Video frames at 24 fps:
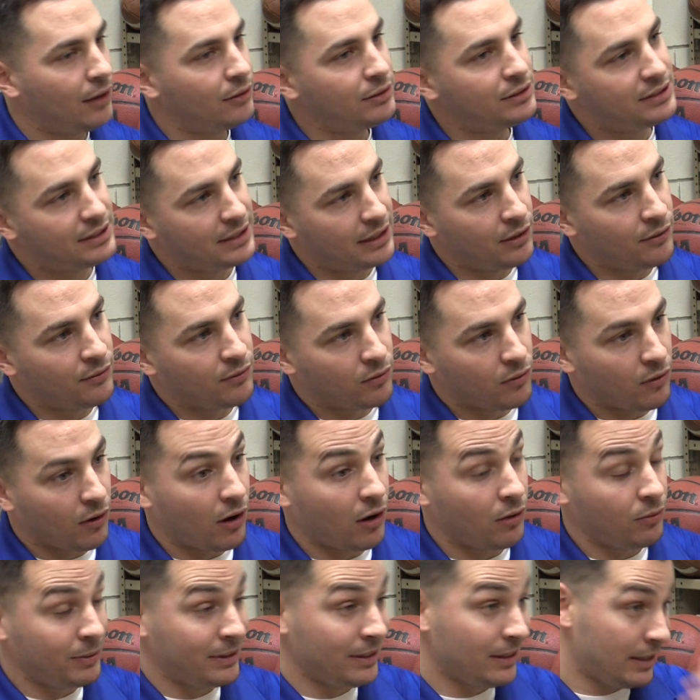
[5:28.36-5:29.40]
I would say
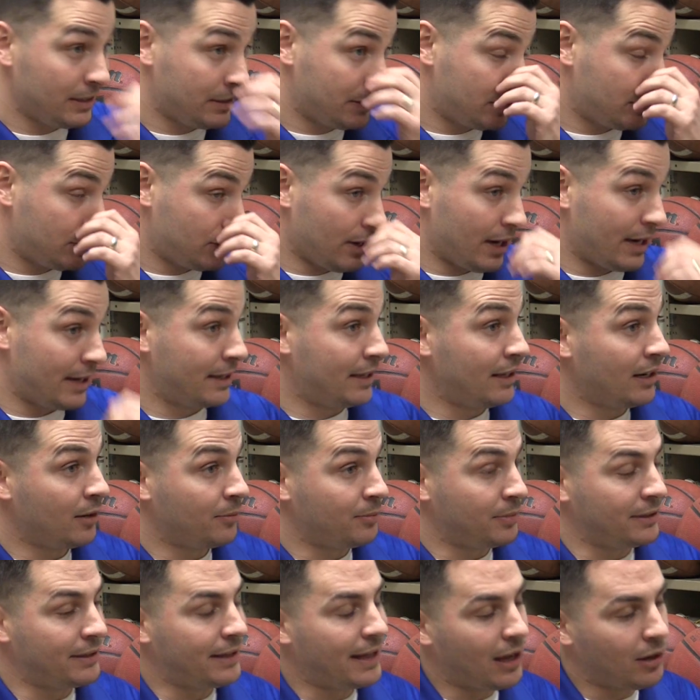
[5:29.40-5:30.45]
overall, we like to try to get
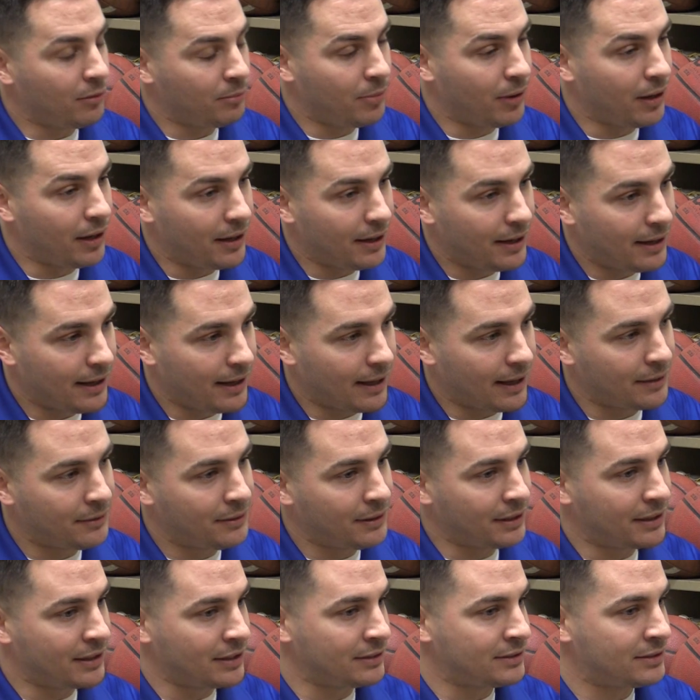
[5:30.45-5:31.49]
up and down, but I
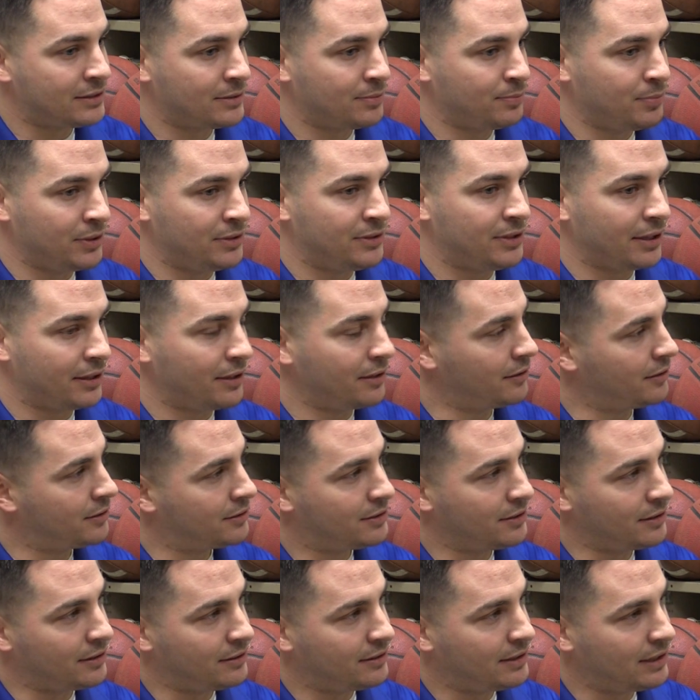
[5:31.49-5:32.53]
think it's particular
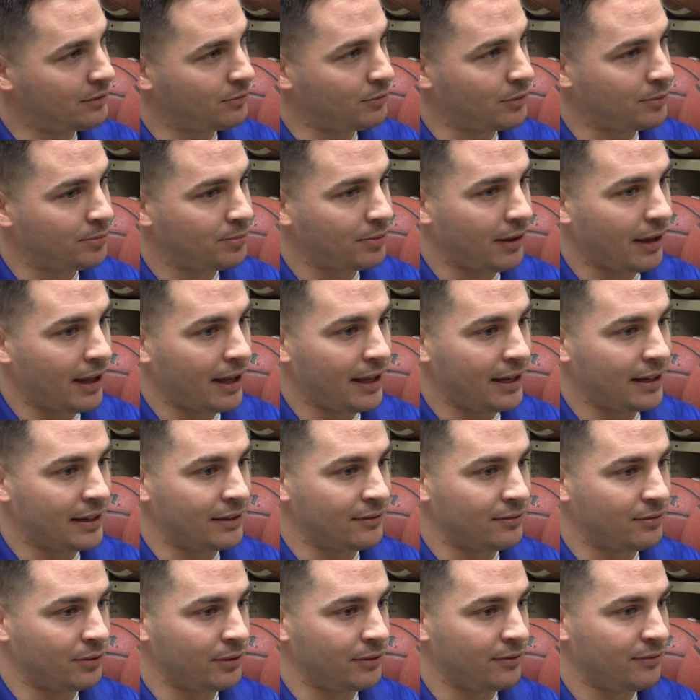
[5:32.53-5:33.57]
to the team we're playing
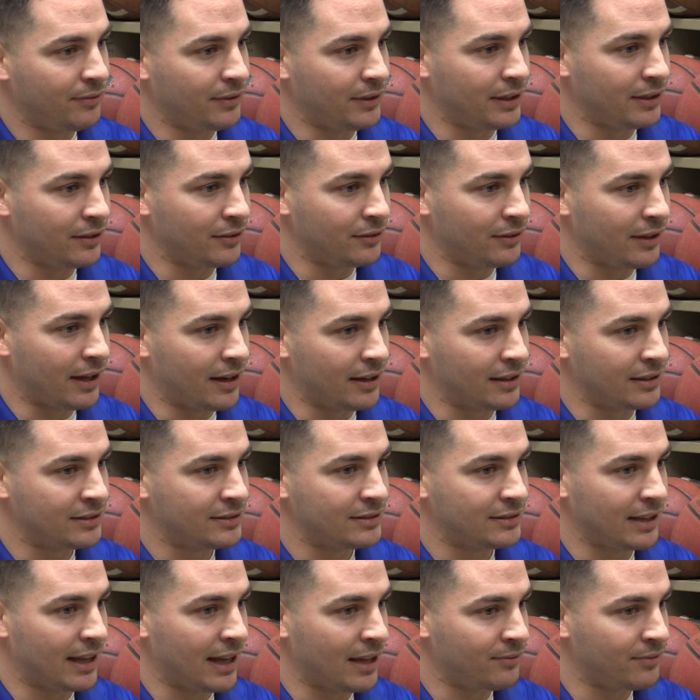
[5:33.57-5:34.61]
if we feel that
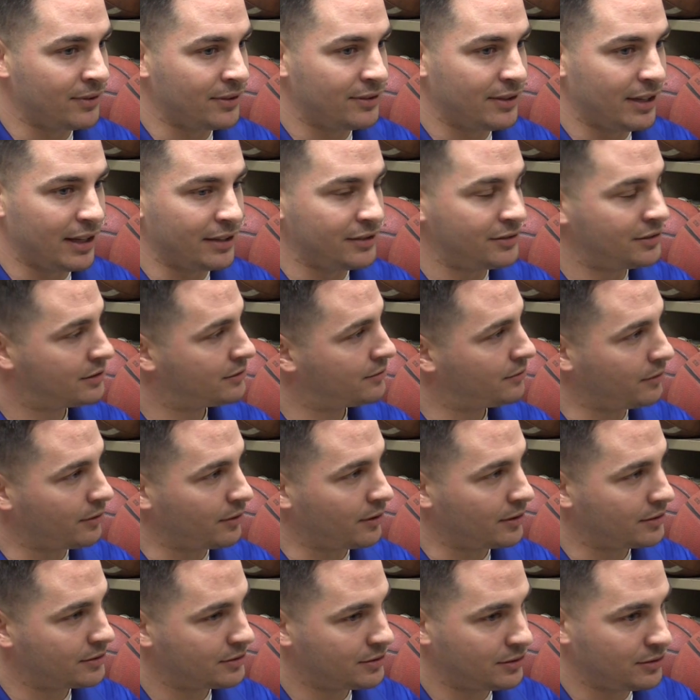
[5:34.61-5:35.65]
it's advantageous
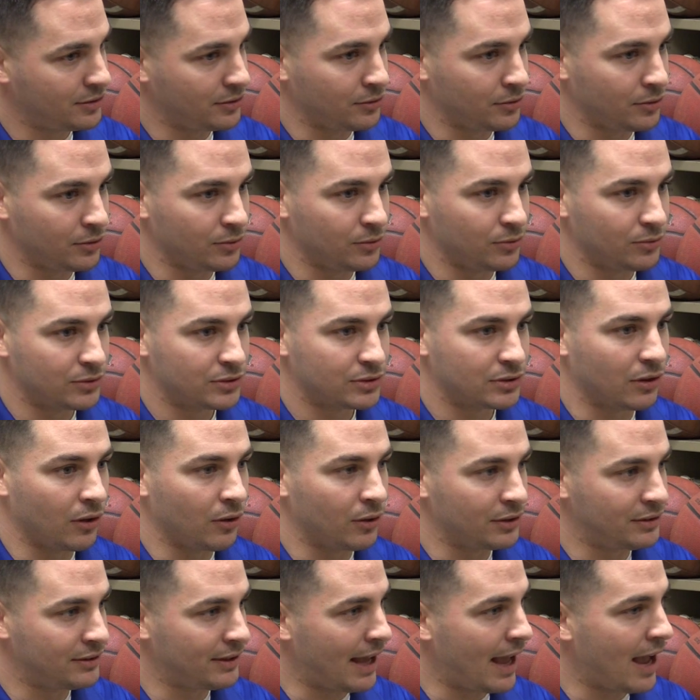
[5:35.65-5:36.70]
for us to
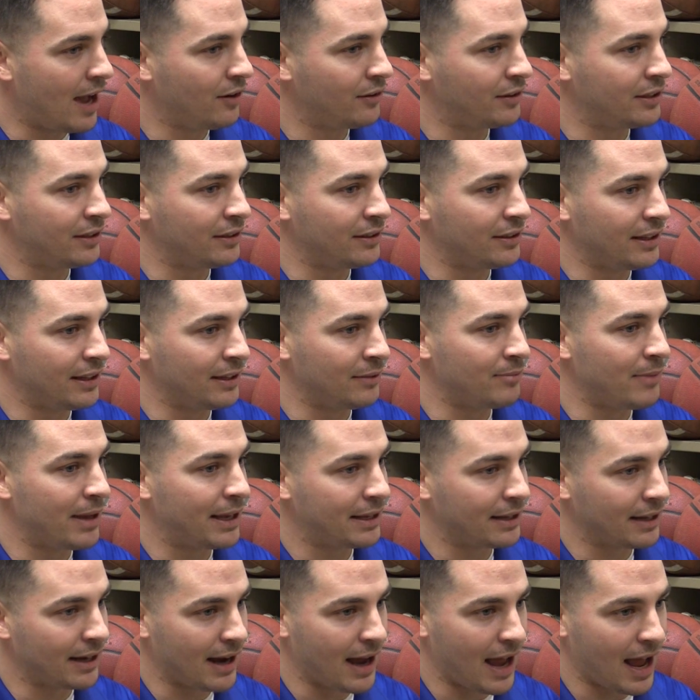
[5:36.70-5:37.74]
slow it down and, and
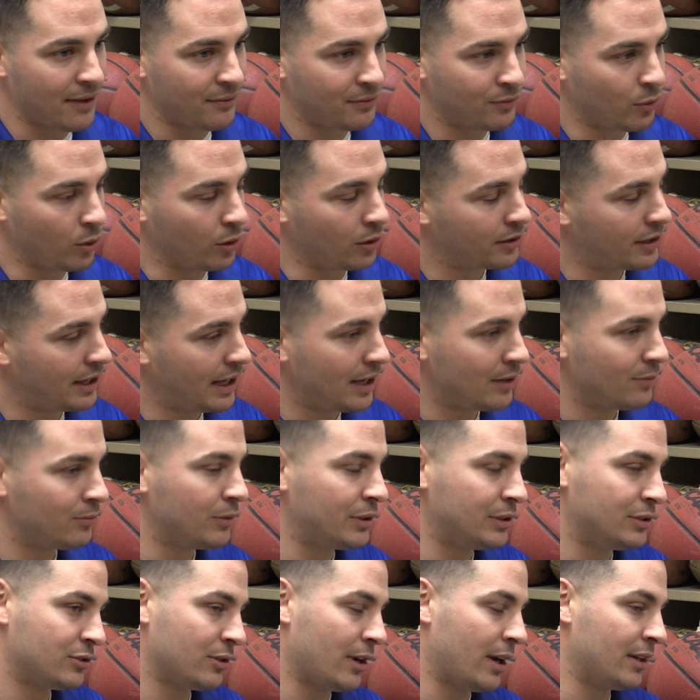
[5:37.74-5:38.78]
make it a half court game,
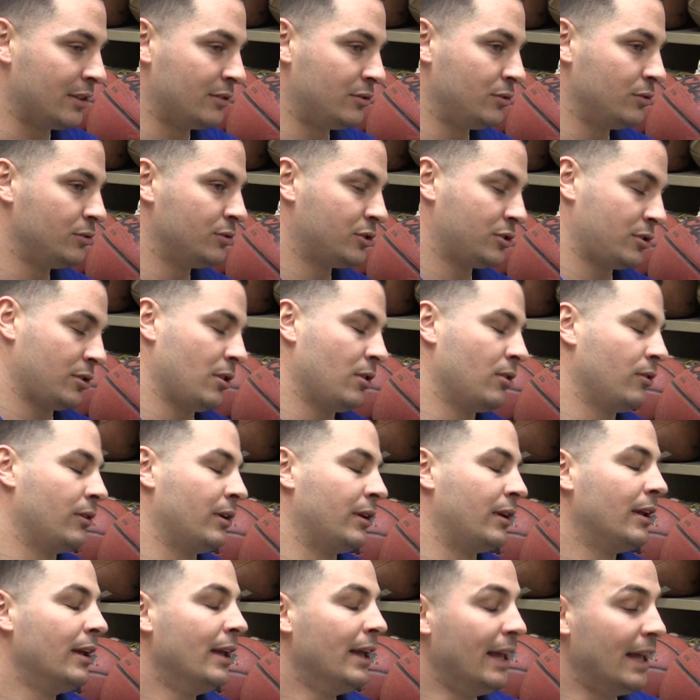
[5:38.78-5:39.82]
we try to do so.
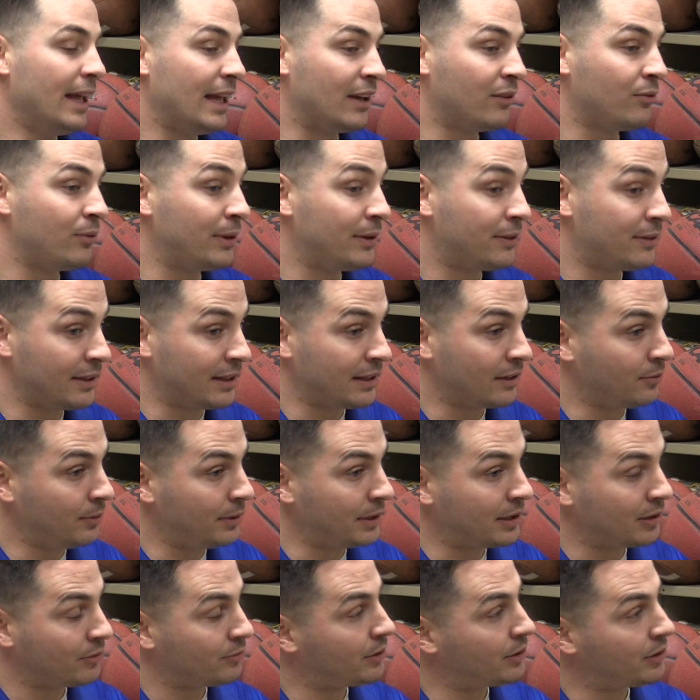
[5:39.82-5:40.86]
And if we think
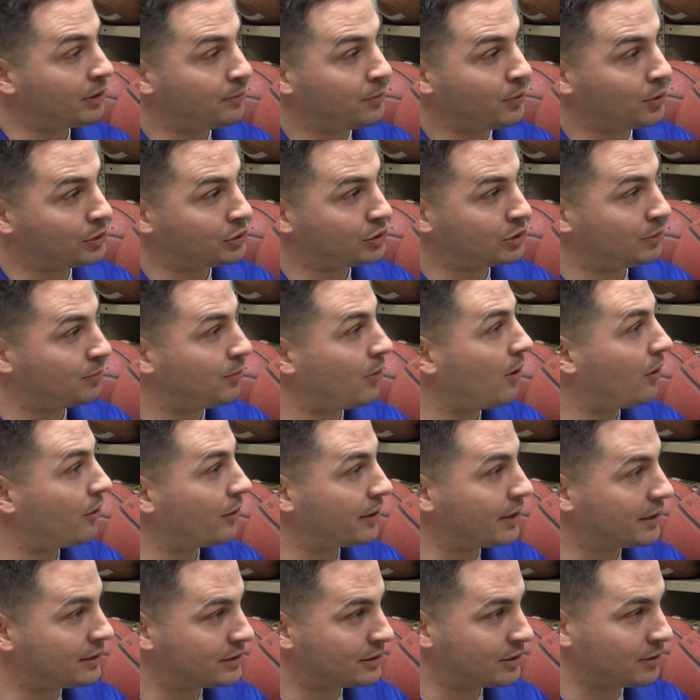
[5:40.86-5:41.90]
we can really push the ball
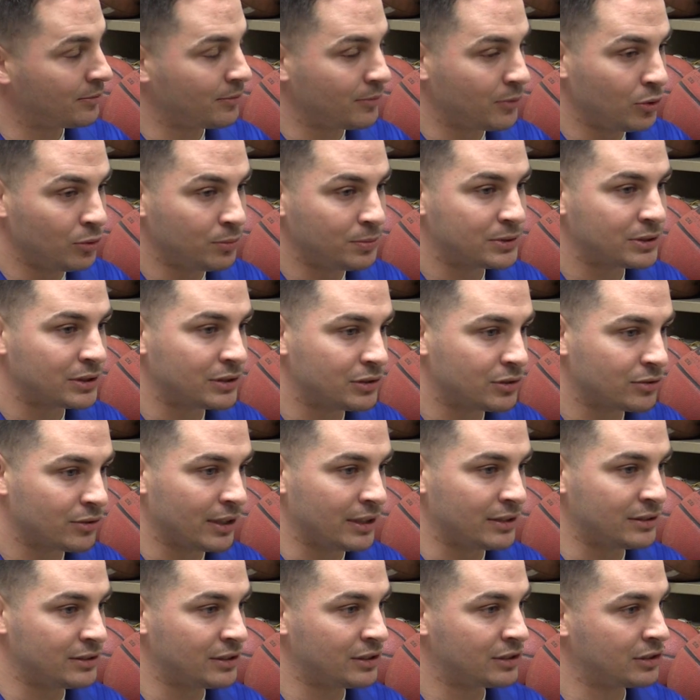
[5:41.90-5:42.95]
and get some hoops in
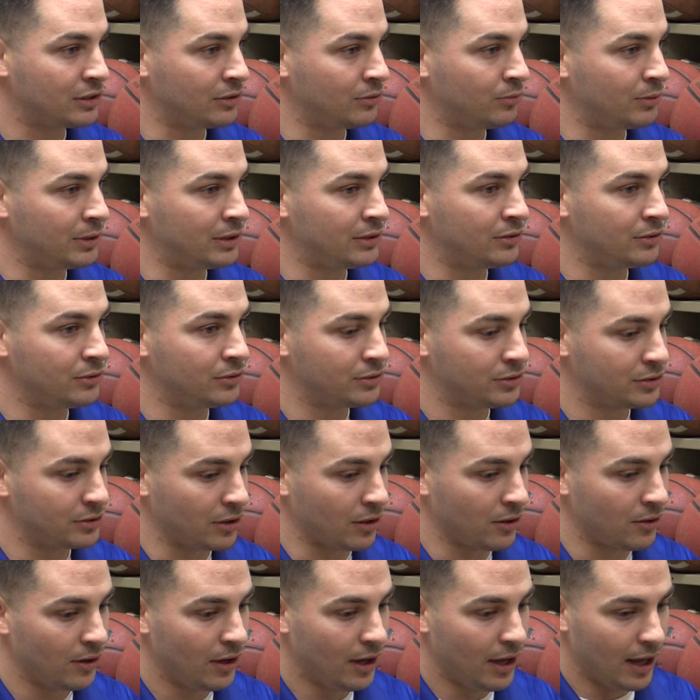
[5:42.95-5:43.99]
transition, we do
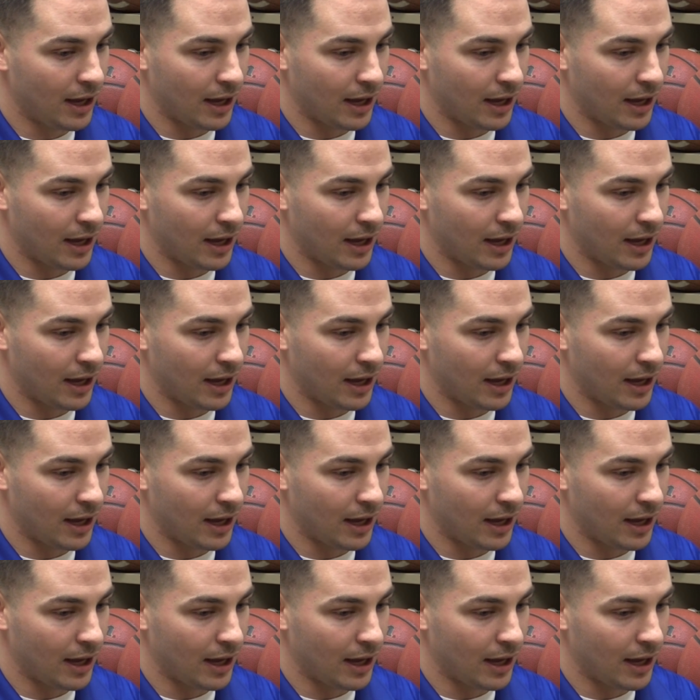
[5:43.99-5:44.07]
so.